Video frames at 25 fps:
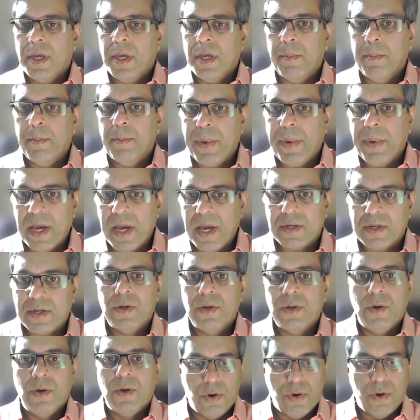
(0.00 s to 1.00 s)
impact
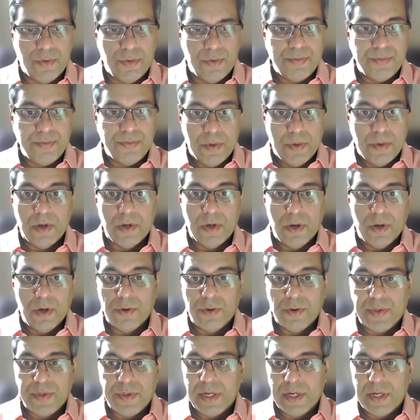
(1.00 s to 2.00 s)
of
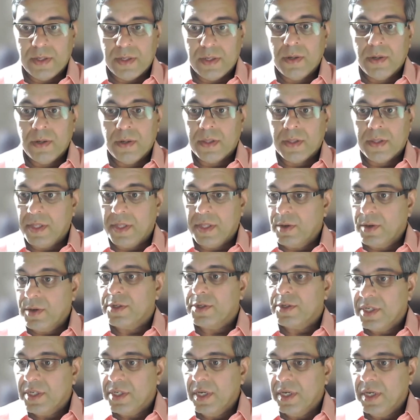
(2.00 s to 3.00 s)
that they
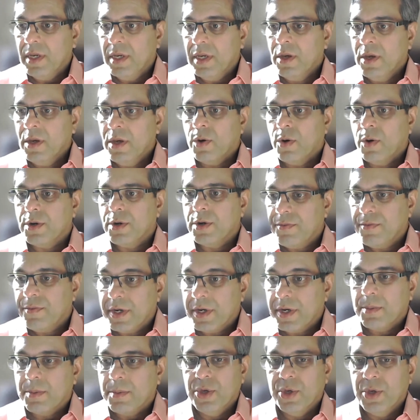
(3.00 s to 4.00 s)
could see on
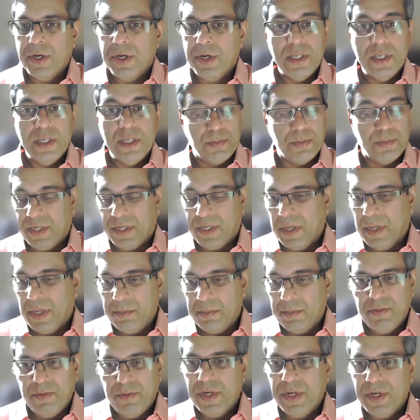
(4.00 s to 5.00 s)
different communities by
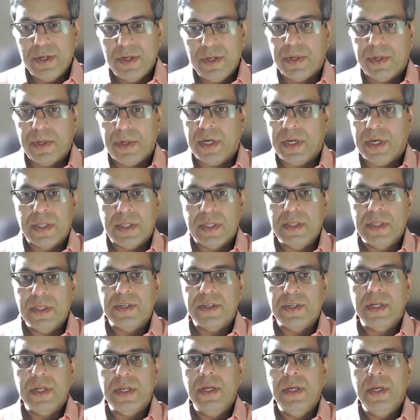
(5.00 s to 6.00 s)
deprivation, by
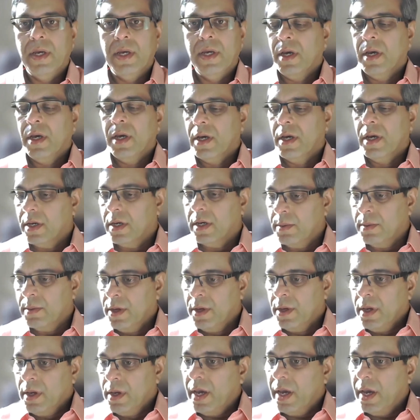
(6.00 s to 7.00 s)
ethnicity,
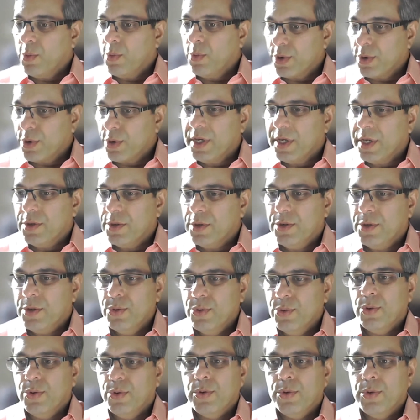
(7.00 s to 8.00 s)
and what they could
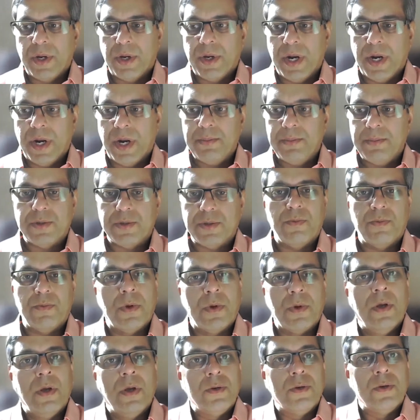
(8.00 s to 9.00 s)
do perhaps
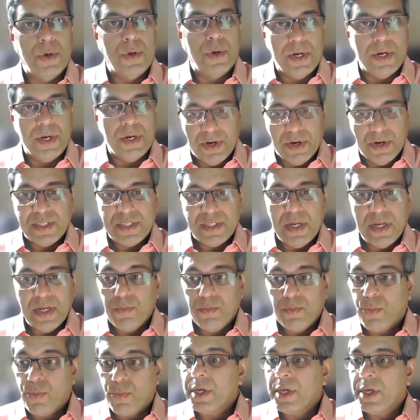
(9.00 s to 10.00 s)
to address
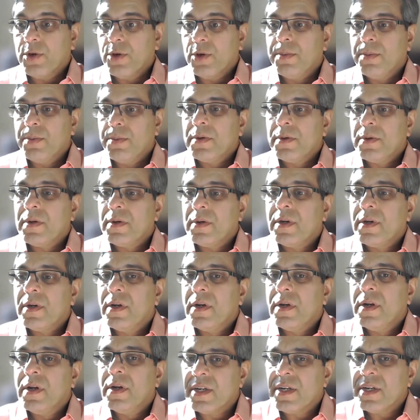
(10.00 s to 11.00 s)
that, what they could
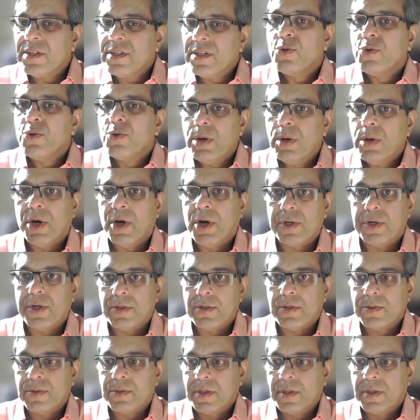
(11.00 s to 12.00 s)
let us know about
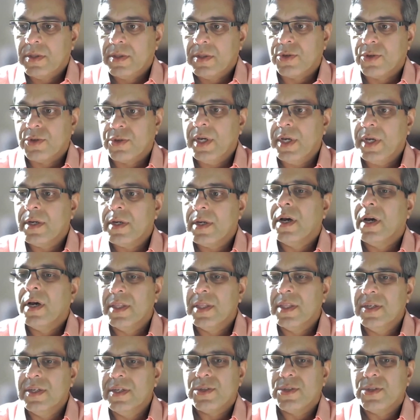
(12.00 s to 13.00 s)
it so that
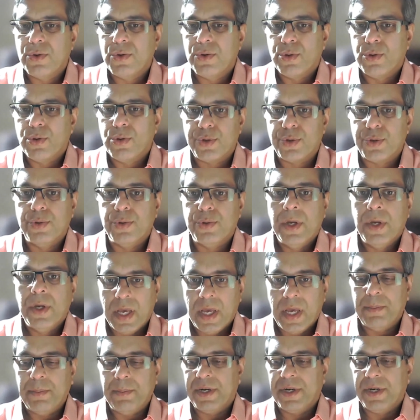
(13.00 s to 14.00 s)
others could also
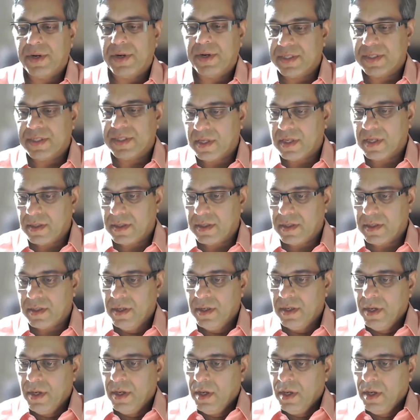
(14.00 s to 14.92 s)
help address that.